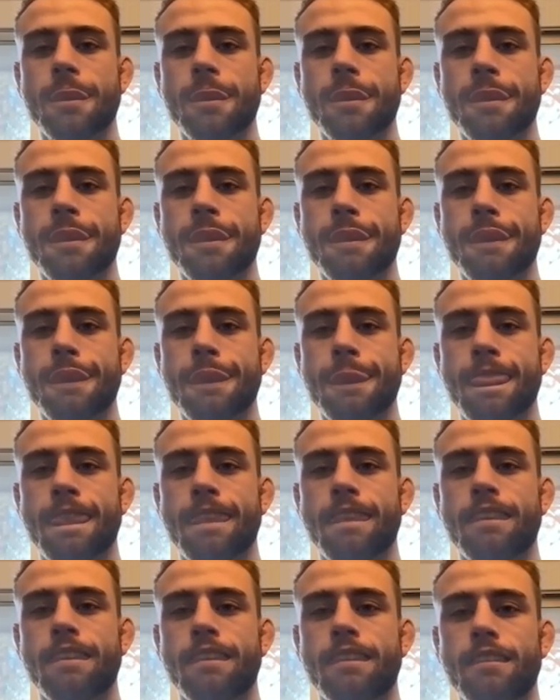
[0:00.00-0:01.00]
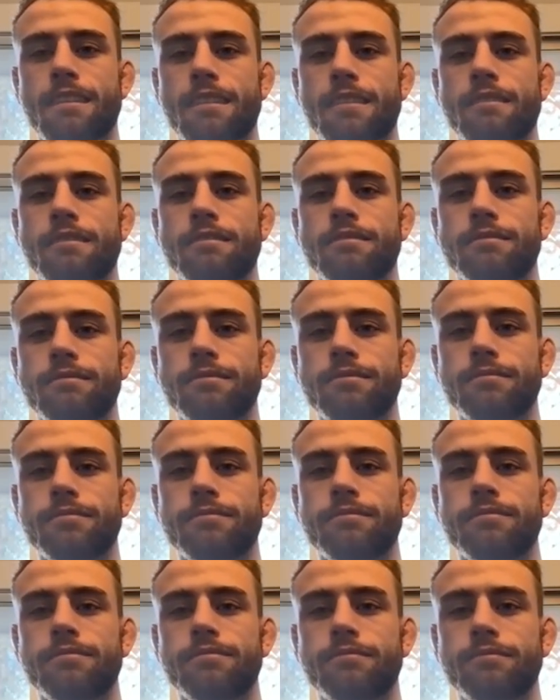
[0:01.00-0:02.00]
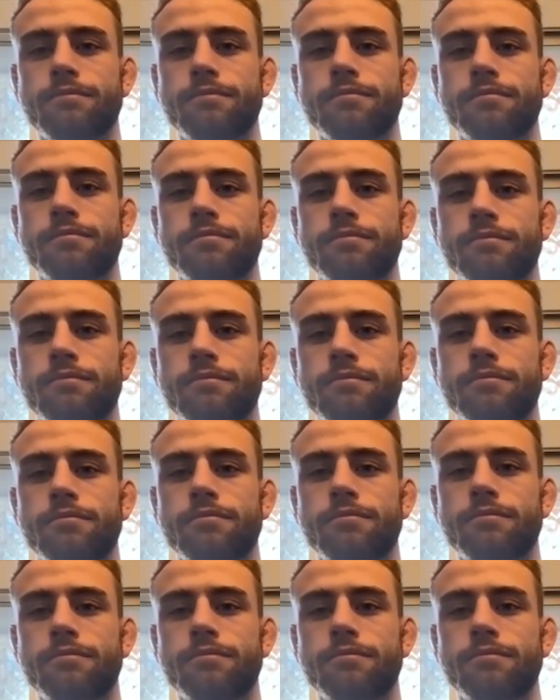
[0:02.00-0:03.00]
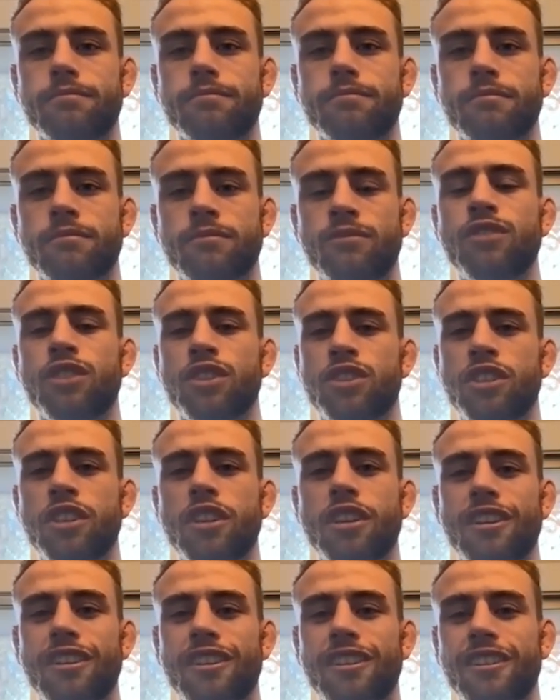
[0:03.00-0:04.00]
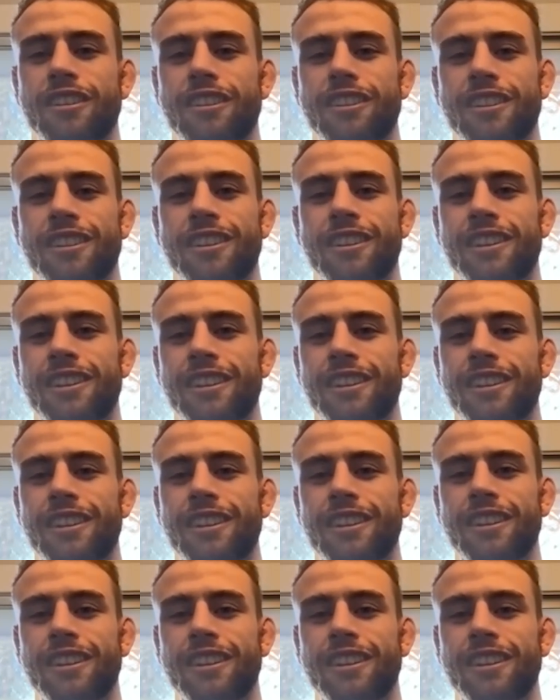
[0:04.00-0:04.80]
(silent)